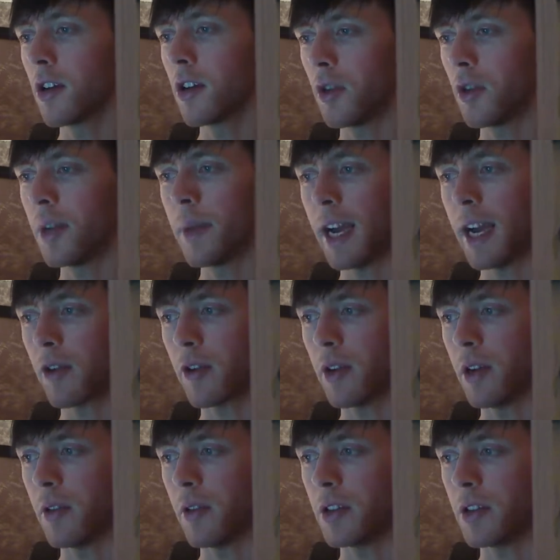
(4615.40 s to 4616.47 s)
Green
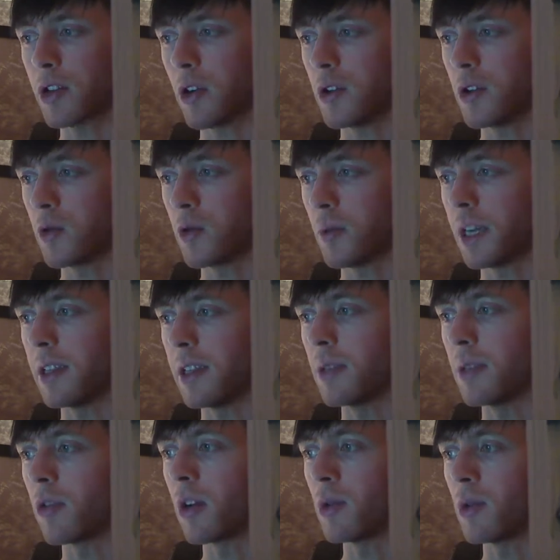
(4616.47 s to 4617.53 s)
background, this card is ruled by
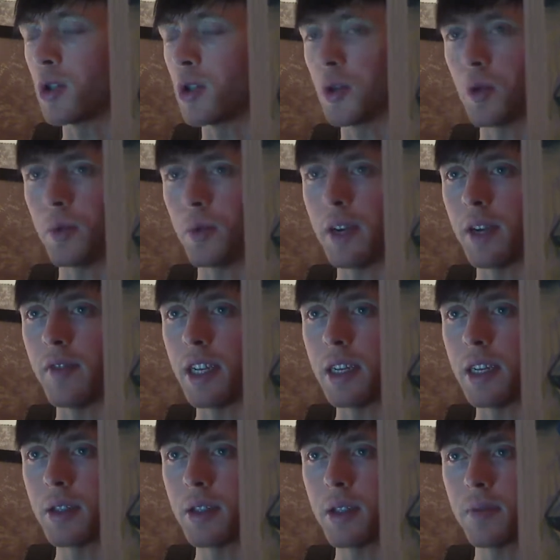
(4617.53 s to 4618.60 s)
Libra, which is ruled by
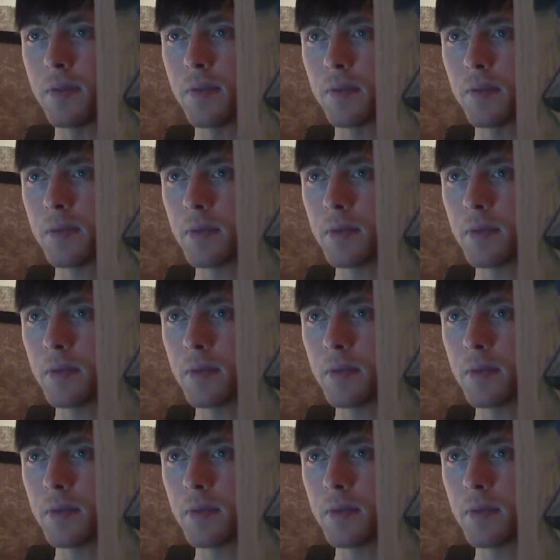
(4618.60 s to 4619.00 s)
Venus.